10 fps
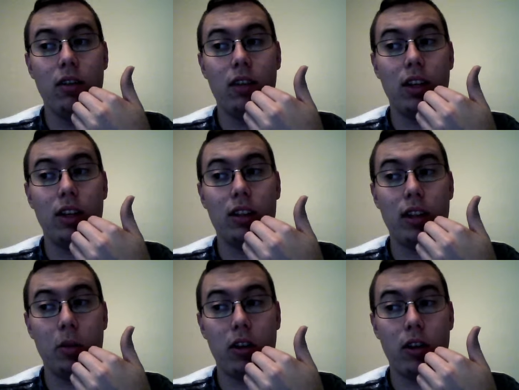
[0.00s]
to get
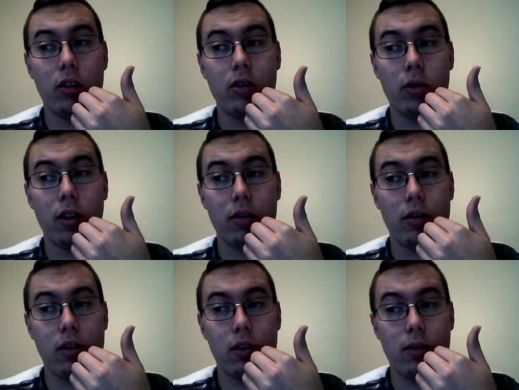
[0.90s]
Steam cards or
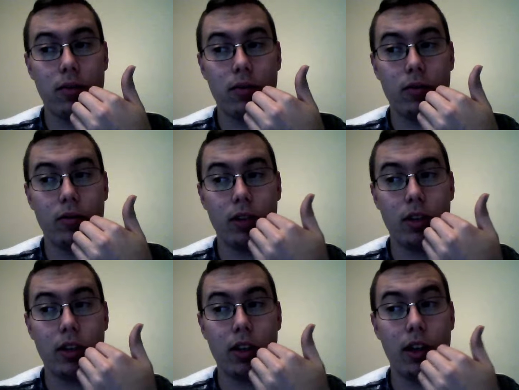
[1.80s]
whatever.
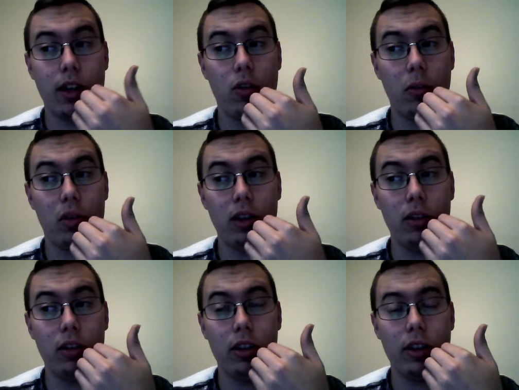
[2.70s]
Unless I download them
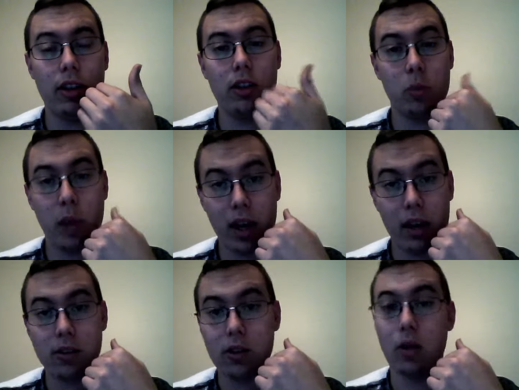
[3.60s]
illegally, and that's just
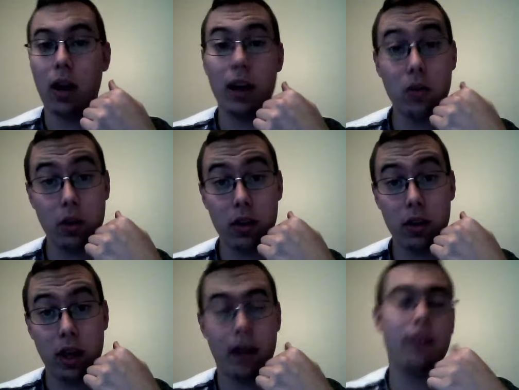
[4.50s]
bad. So I don't want to
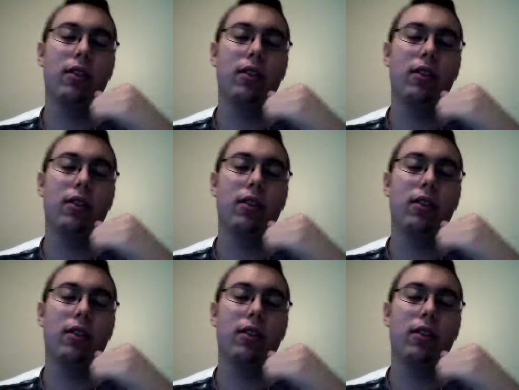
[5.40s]
do that.